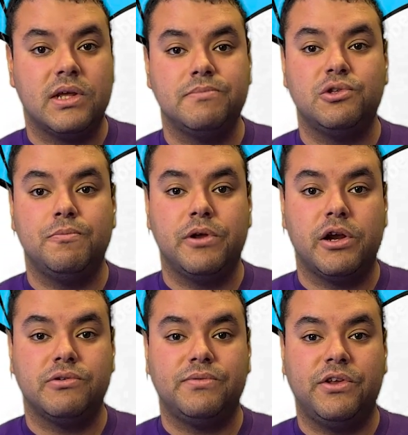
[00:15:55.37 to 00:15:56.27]

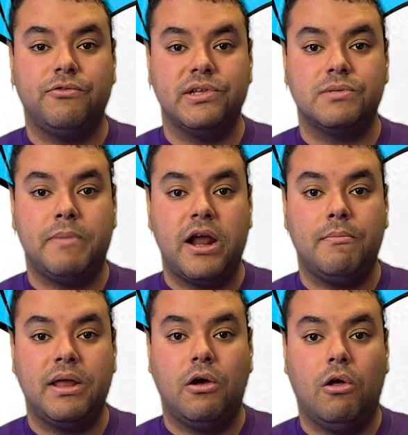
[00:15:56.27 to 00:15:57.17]
superheroes featuring
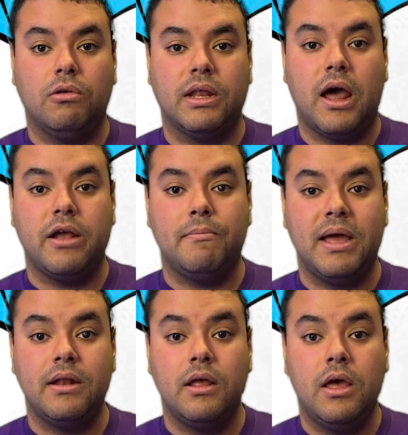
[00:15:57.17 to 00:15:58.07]
Spider-Man, Hulk, and Iron
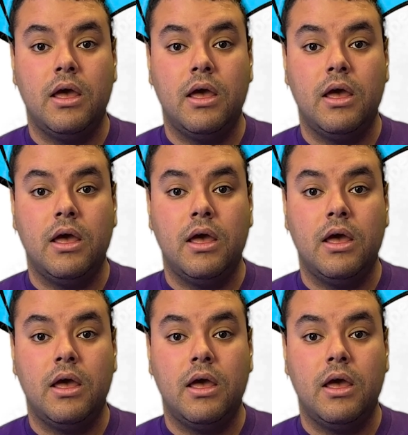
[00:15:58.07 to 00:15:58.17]
Man.